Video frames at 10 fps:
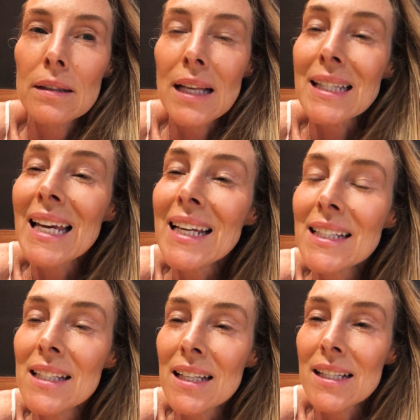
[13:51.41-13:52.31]
that's
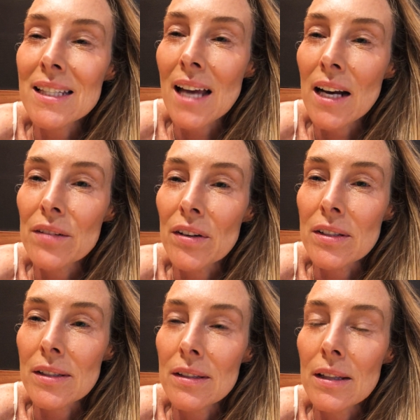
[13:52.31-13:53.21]
hidden inside of
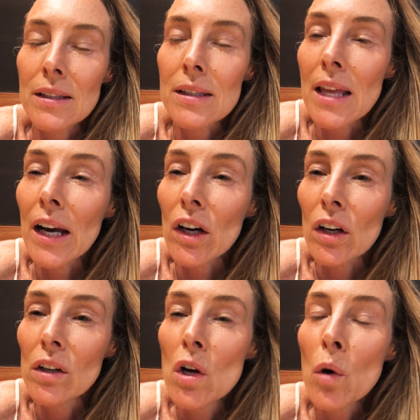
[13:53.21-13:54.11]
us, that's there.